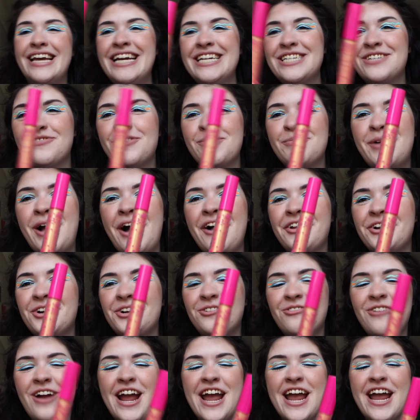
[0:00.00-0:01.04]
It's from
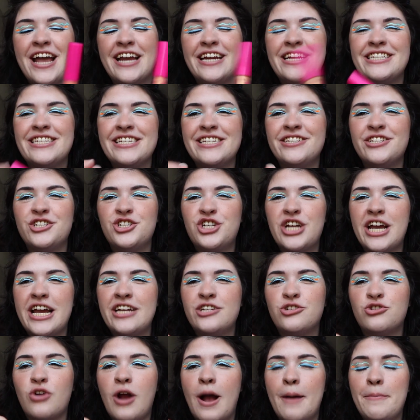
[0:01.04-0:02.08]
Colored Rain. It's in the
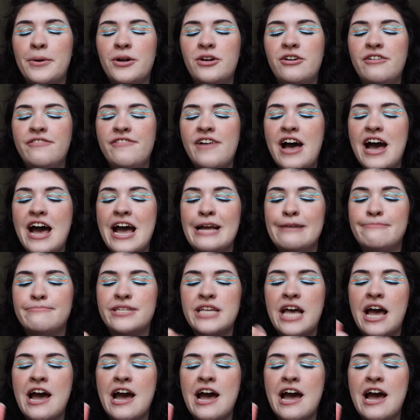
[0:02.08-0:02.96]
shade Tropical Vibes.